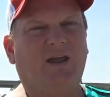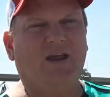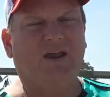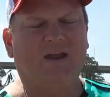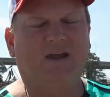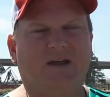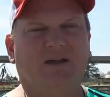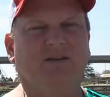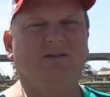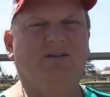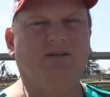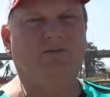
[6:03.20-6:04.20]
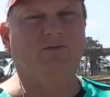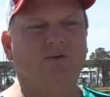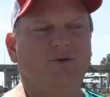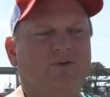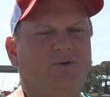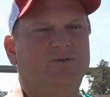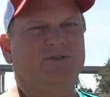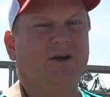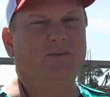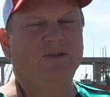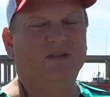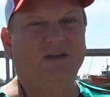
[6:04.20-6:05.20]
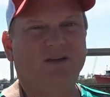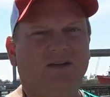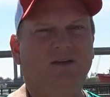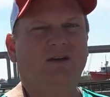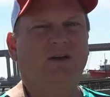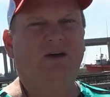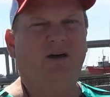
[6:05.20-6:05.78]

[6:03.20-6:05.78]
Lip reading: and through some of the